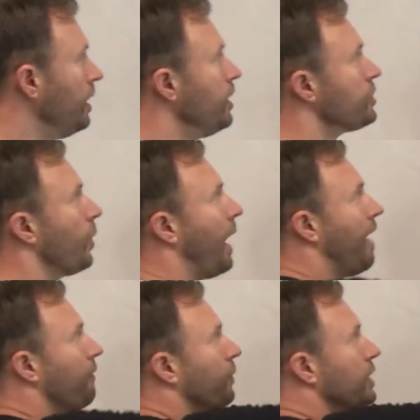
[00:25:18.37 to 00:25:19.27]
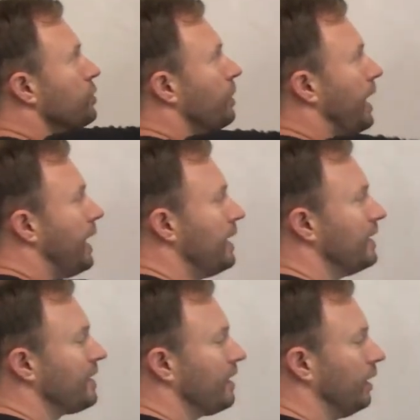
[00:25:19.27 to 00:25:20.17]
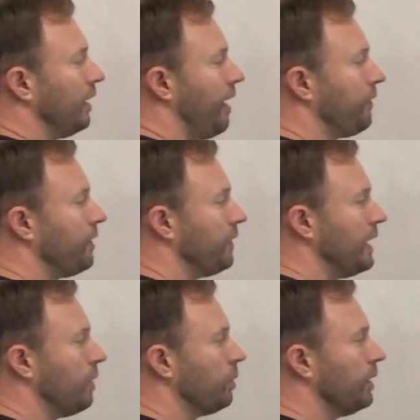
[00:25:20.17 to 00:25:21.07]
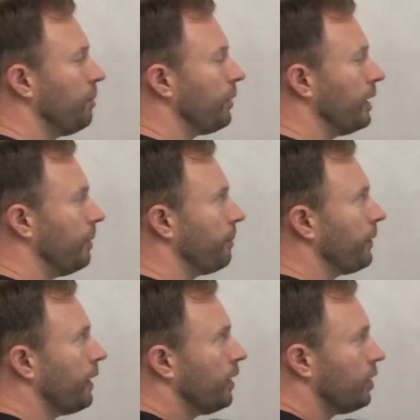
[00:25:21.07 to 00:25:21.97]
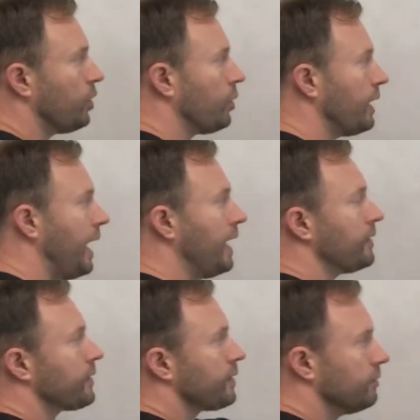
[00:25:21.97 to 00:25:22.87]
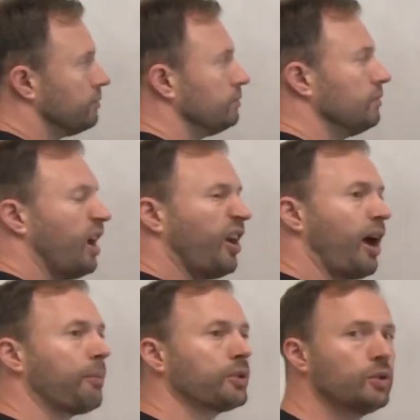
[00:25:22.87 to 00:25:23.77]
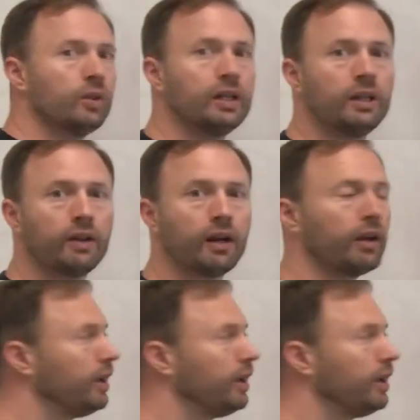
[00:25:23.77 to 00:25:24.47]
So every trade to the left of equilibrium creates an opportunity there.